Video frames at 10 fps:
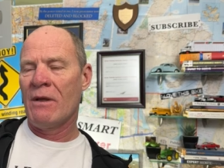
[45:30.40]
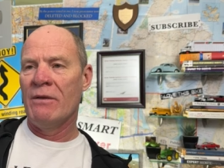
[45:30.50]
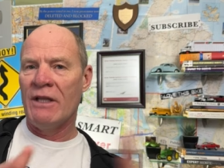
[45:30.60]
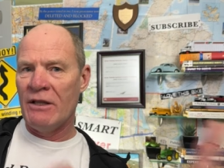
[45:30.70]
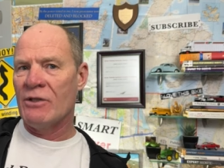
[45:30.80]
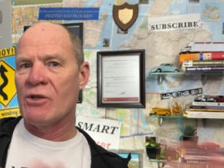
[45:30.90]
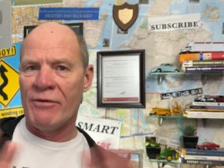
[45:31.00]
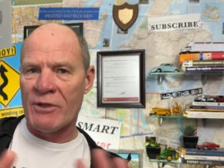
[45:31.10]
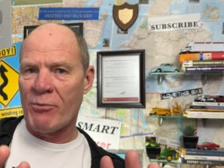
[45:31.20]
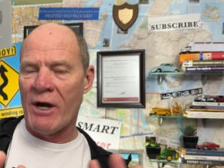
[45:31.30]
than the
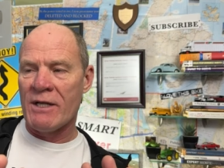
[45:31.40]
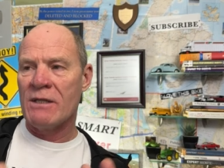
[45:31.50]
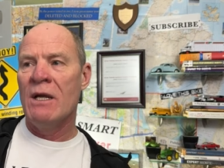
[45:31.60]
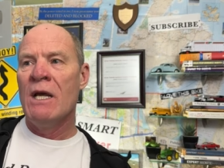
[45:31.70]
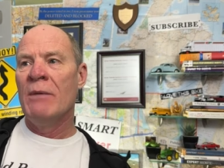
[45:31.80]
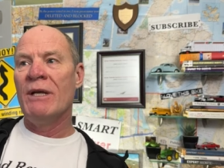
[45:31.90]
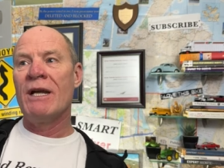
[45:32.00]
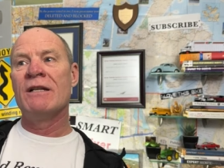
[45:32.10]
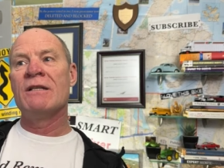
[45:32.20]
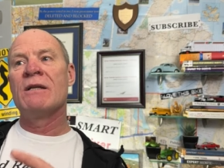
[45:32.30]
service brakes
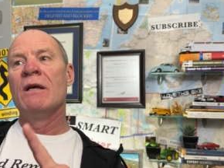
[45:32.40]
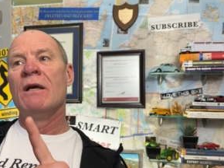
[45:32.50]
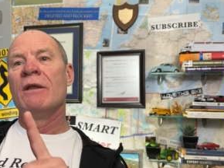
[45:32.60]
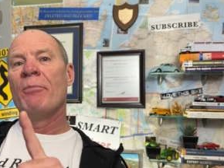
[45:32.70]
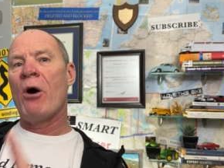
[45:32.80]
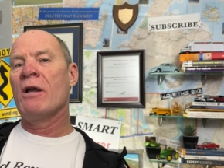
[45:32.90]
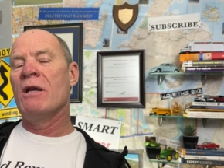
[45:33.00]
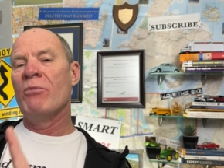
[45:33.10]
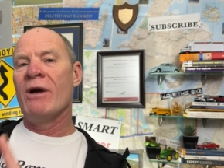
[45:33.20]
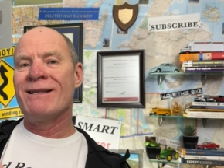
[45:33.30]
because the
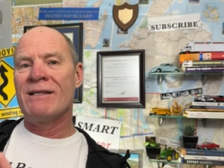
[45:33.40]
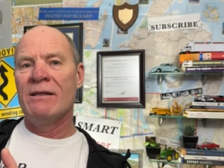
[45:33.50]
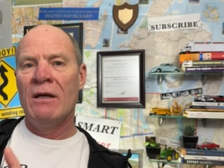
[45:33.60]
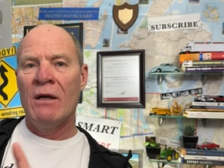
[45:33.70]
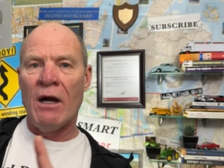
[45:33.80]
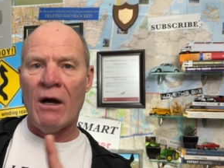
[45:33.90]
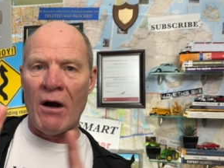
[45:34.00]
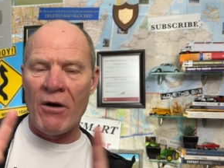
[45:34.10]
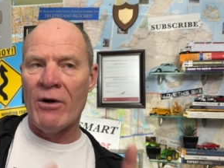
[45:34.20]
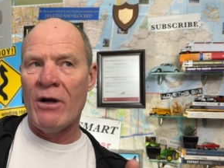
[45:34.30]
parking brakes
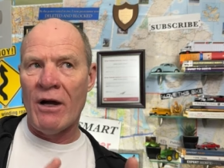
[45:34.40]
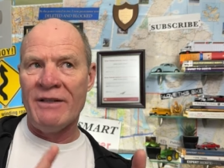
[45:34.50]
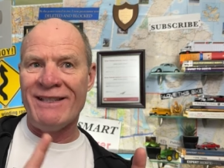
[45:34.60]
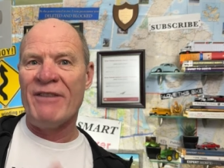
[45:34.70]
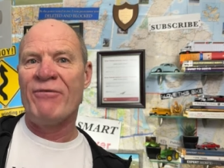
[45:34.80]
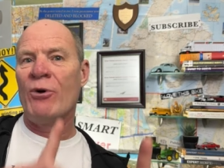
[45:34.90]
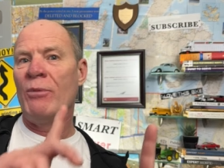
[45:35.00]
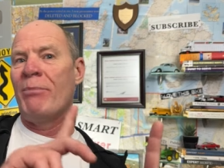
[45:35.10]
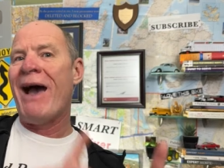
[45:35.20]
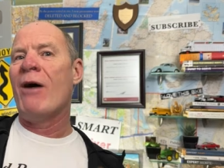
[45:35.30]
are a
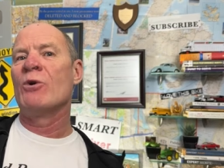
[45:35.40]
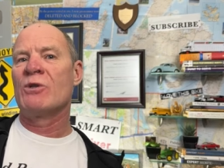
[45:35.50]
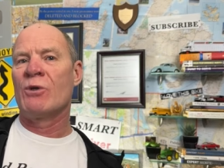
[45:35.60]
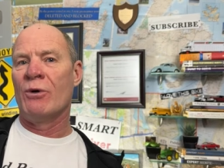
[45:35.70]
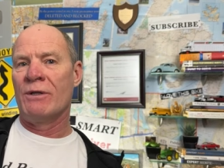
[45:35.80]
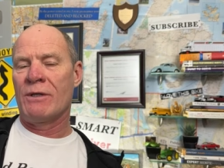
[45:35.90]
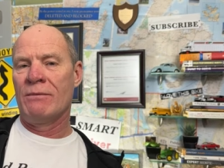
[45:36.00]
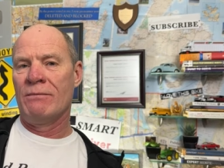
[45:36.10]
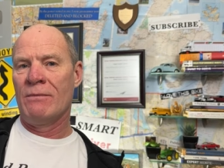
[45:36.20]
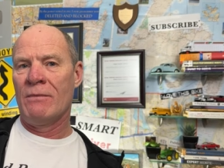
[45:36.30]
different power source.
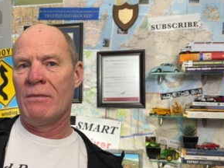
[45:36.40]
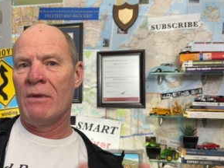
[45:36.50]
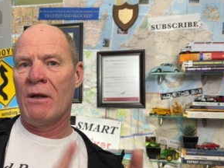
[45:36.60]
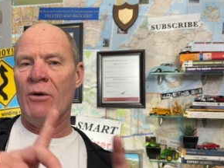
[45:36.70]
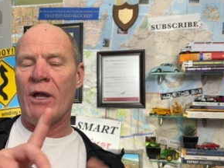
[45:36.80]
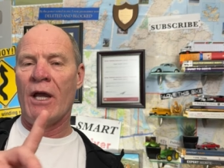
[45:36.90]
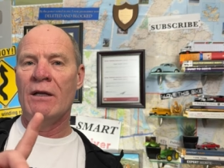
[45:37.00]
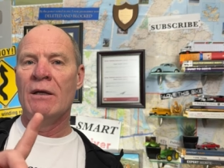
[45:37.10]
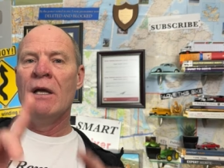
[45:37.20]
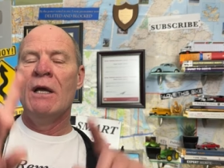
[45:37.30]

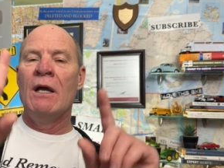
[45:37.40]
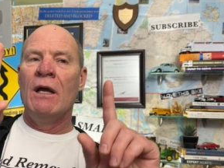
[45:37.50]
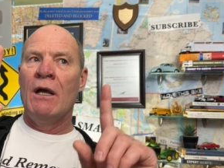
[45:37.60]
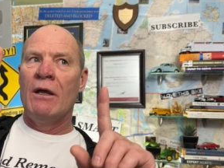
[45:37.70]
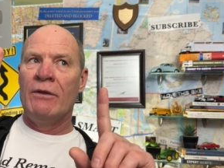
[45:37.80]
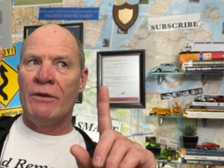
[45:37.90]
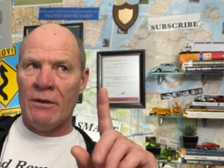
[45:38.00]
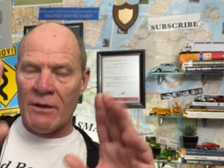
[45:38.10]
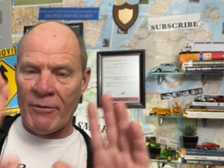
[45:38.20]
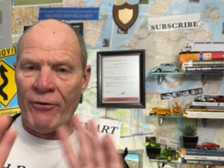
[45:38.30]
Okay?
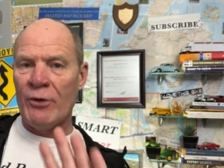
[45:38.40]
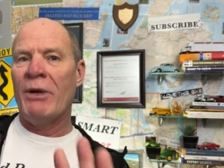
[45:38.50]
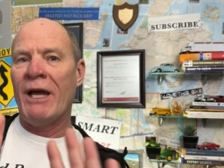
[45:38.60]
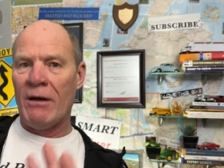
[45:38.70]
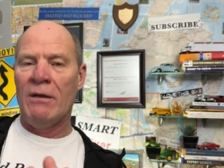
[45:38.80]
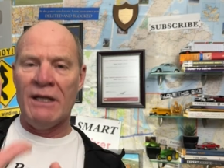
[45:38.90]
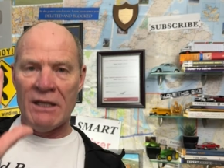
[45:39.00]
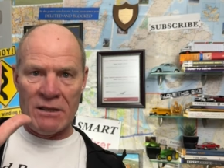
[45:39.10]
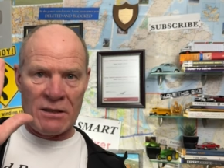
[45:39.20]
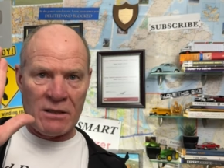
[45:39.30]
The foot pedal
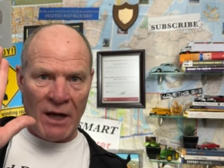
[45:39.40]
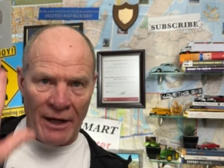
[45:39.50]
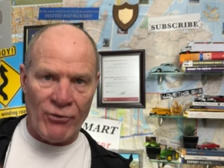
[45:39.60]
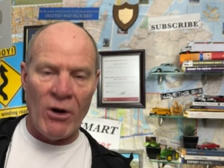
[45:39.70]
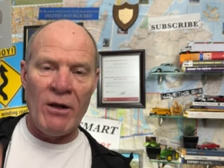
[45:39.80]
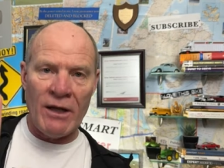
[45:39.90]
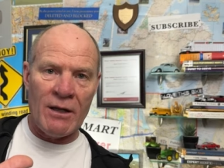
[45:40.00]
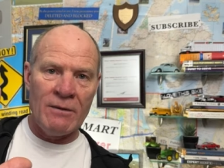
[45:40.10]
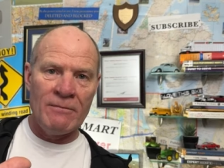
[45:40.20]
is hydraulic